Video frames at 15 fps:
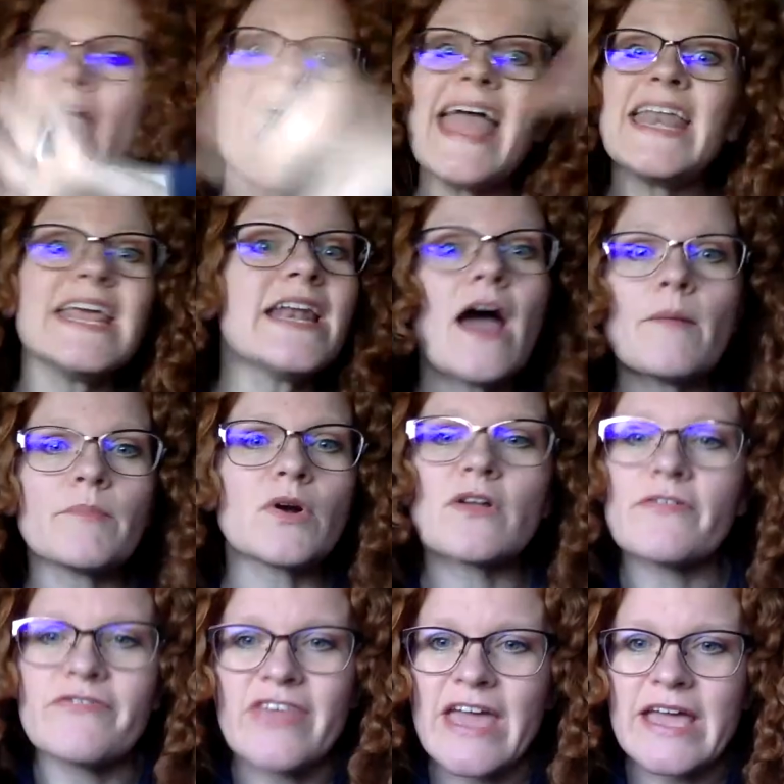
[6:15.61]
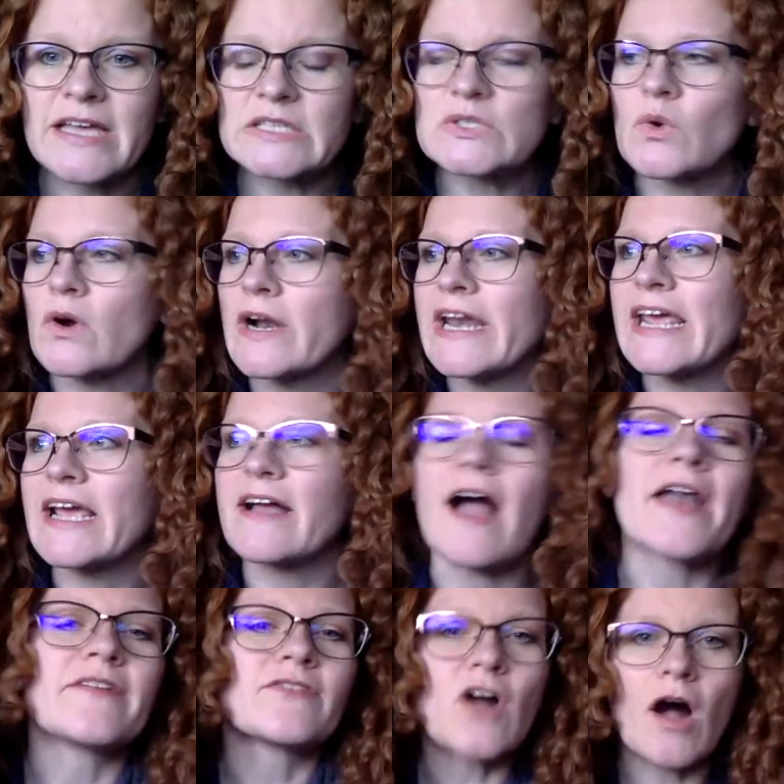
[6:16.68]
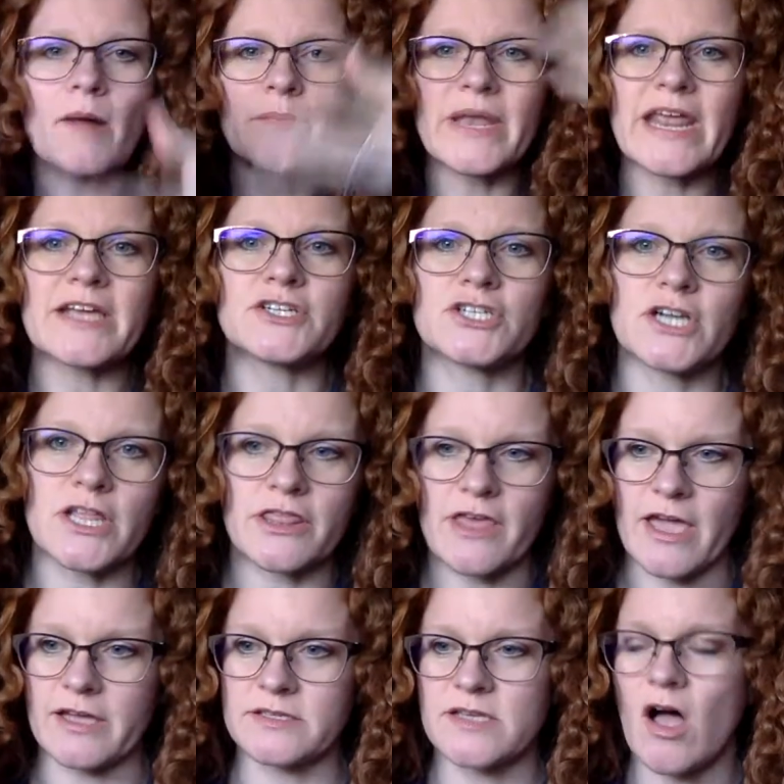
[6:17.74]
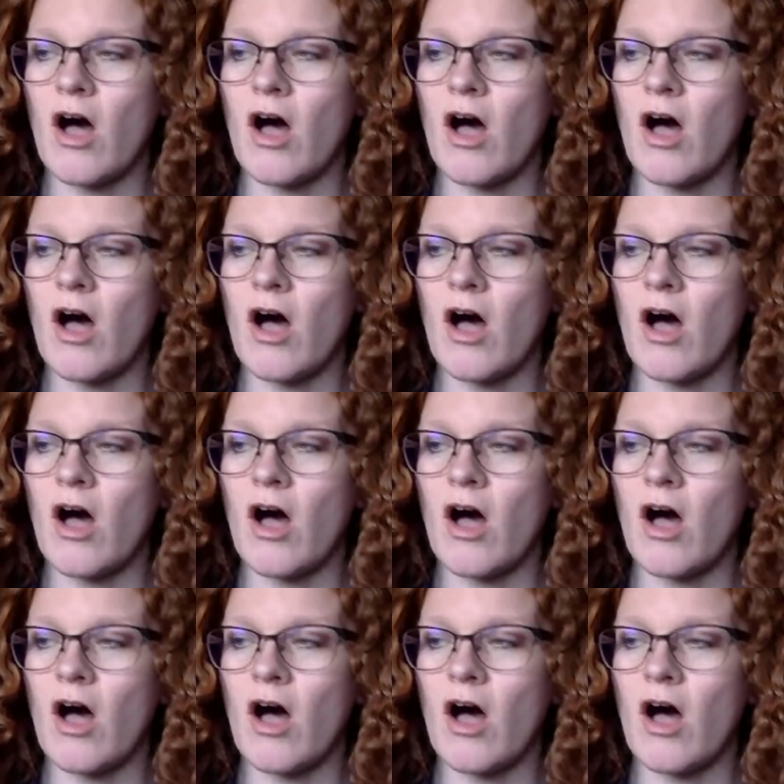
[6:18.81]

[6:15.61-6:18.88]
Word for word: any number of things or any kind of combination of things.